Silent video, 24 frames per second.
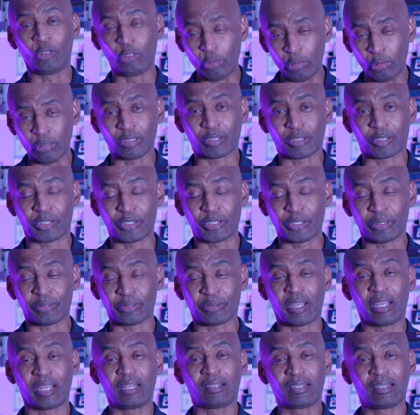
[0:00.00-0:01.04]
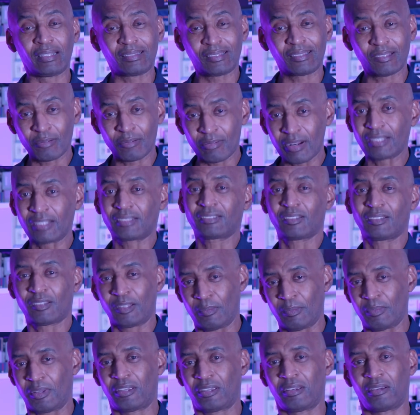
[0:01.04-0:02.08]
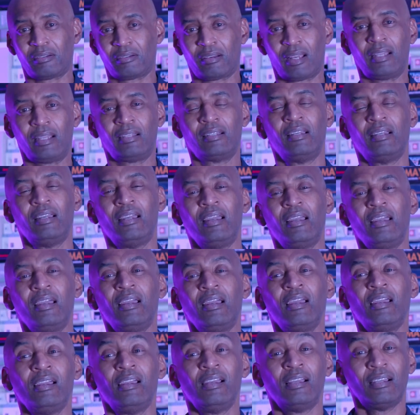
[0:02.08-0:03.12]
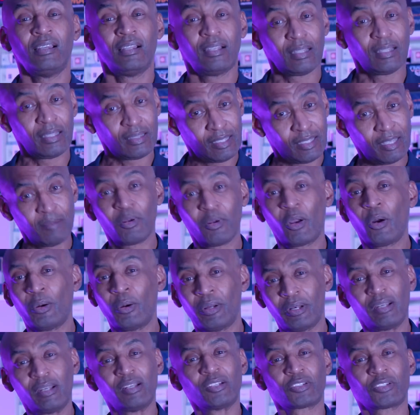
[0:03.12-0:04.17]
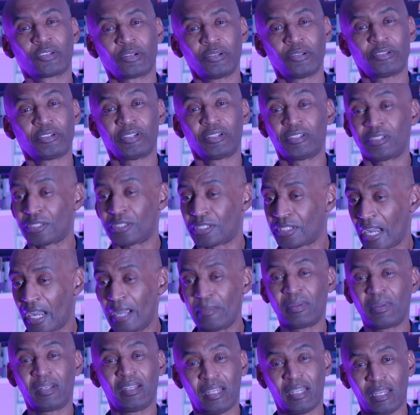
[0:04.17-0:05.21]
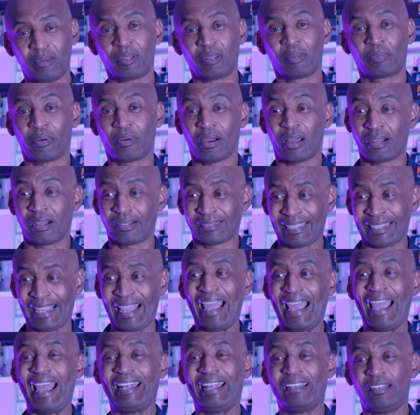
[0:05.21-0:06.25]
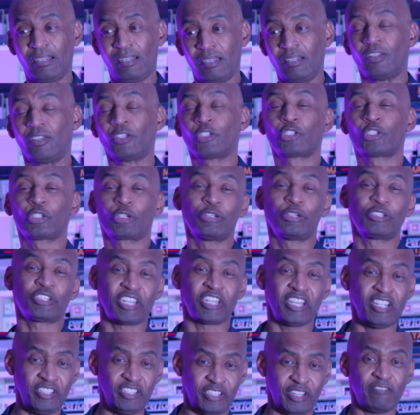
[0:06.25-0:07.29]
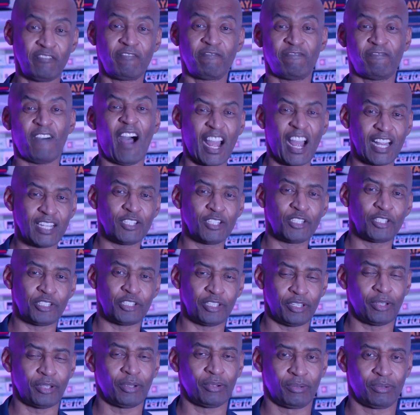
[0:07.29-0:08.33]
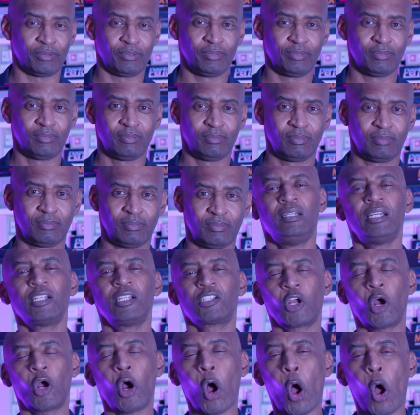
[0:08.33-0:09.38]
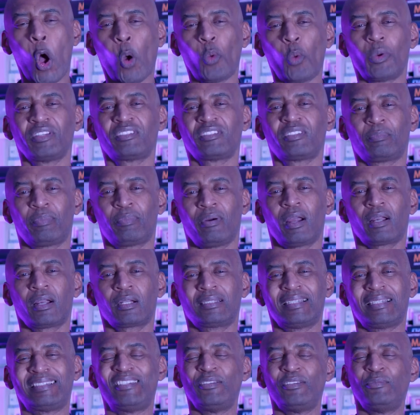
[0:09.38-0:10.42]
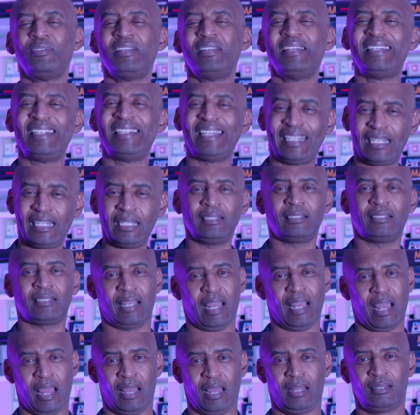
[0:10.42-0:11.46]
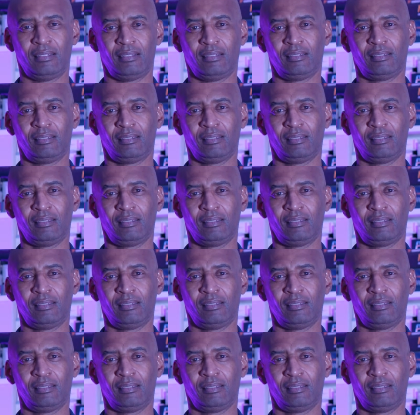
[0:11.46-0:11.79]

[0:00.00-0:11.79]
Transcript: Google curate, let the rest of them curate. Let them go into their search engine, type in the name of the product, and the search engine finds you. It's always the product that you didn't add